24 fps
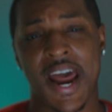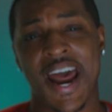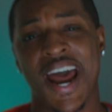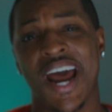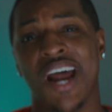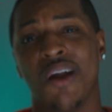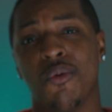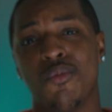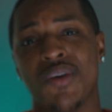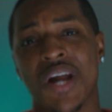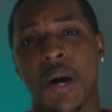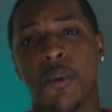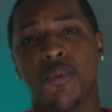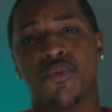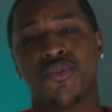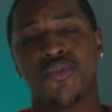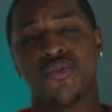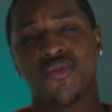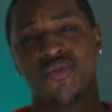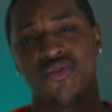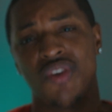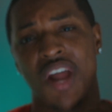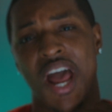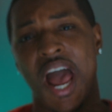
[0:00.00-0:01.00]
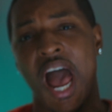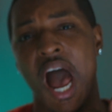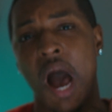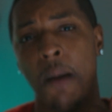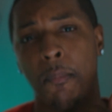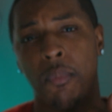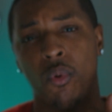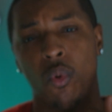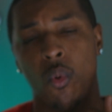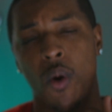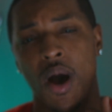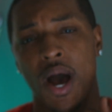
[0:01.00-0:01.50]
had when I was using the
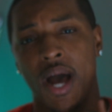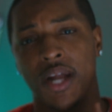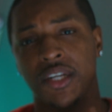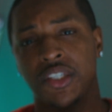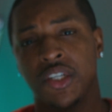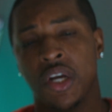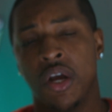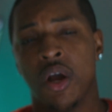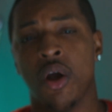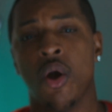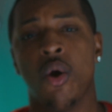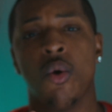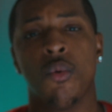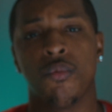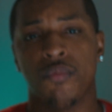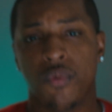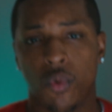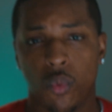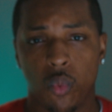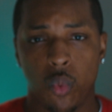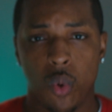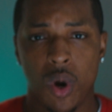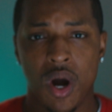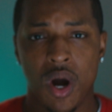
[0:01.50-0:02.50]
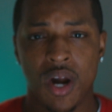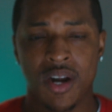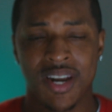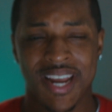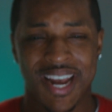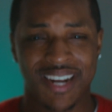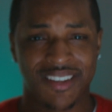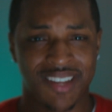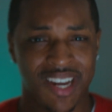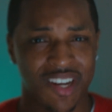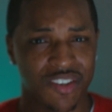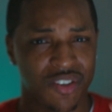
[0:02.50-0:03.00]
Apple Watch. For one,
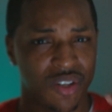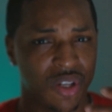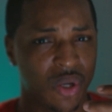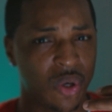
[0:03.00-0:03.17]
it takes a